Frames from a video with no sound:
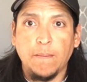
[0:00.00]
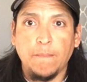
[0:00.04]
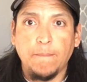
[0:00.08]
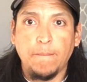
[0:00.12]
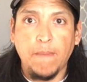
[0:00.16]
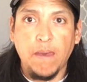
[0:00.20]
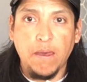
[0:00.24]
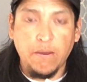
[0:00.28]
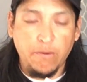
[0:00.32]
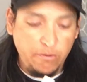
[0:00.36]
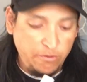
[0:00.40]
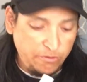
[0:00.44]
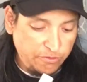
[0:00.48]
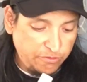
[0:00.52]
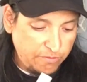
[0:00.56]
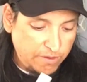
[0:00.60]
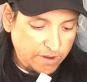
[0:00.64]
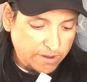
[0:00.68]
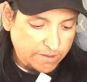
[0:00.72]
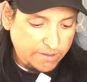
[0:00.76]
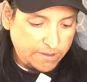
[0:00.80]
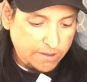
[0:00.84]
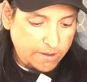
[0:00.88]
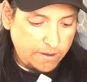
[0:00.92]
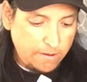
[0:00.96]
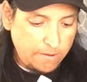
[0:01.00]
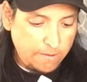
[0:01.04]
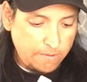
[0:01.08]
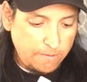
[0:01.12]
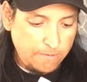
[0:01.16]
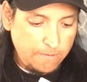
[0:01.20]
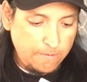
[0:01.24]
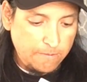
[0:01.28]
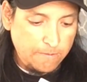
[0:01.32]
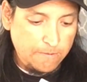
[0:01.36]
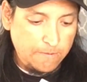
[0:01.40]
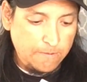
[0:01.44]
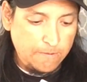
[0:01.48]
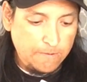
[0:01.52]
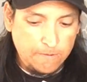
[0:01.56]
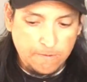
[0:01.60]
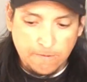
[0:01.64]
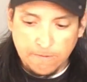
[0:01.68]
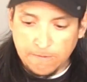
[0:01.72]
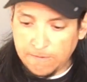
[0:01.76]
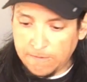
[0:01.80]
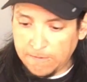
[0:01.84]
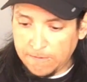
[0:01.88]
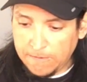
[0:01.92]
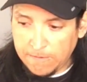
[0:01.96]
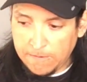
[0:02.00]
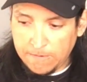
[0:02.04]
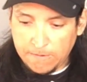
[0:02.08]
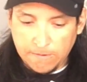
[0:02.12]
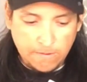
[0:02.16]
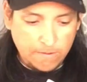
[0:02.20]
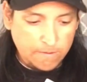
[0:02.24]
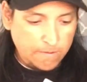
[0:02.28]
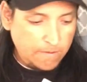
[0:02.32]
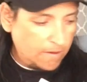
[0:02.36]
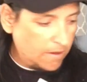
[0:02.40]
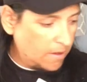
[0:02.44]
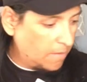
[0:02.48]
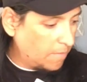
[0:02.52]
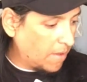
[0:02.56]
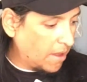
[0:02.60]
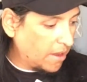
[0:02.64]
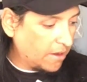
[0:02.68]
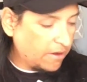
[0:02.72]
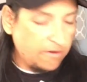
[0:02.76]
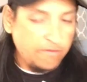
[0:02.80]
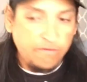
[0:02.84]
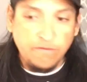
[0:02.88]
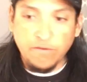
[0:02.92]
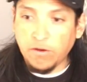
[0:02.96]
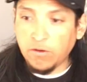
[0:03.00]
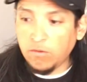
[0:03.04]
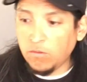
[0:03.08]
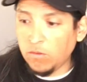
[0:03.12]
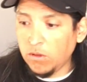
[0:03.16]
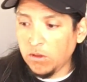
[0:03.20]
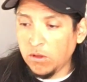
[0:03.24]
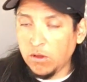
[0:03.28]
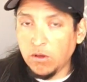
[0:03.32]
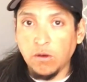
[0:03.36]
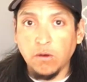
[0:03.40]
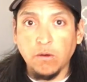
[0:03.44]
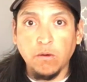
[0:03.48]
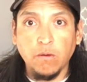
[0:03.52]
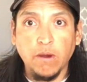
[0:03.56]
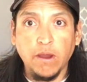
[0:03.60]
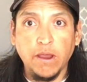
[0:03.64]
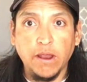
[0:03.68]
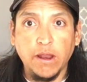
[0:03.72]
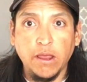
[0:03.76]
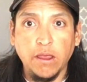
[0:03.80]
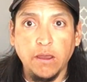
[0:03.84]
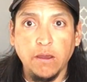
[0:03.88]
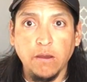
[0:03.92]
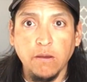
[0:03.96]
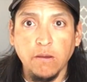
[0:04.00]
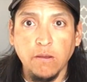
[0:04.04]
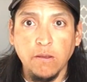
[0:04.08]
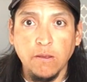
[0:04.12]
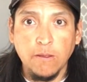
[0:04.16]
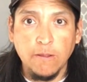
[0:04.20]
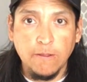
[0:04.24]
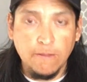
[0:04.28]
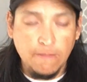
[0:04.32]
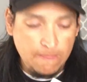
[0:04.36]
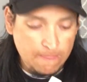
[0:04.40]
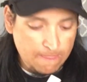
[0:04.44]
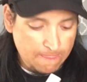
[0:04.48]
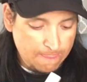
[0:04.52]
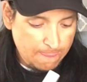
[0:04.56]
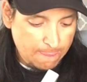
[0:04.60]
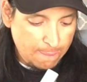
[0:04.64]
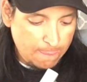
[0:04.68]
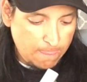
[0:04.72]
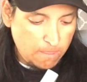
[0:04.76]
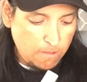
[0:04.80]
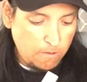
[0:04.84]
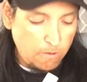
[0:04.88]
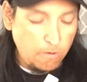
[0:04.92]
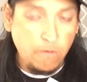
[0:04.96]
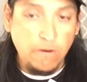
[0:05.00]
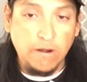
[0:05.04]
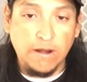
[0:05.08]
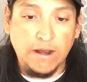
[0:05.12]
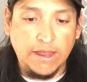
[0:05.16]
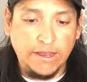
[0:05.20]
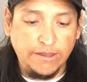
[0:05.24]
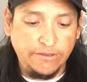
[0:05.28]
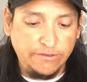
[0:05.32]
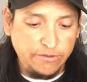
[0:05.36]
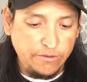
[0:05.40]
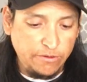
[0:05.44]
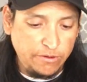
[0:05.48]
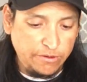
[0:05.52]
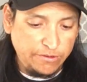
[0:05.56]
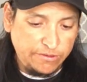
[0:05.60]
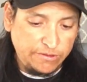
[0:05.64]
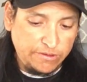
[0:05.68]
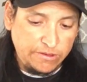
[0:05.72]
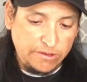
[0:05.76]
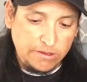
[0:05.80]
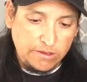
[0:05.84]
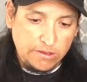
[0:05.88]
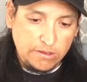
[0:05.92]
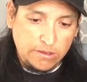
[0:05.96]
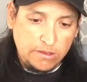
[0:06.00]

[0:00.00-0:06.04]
Mount goes right there. A microphone will go right here, or a light source.